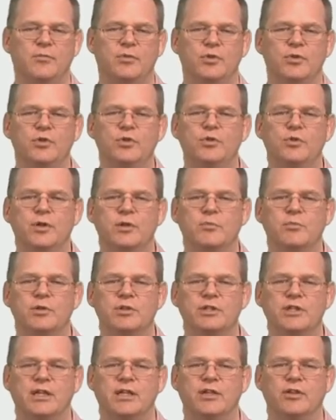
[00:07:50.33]
who in
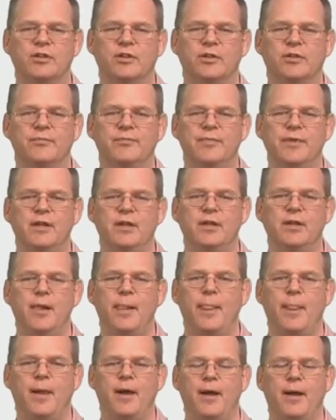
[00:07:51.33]
particular
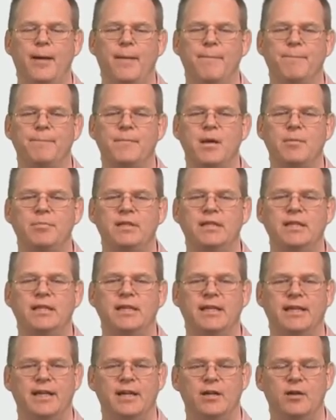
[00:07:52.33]
might be
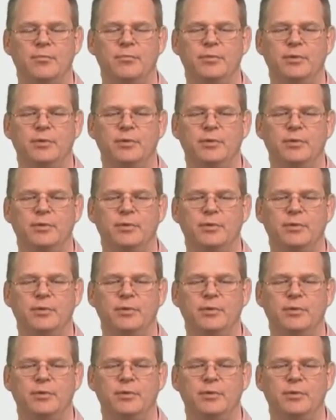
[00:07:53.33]
needing help.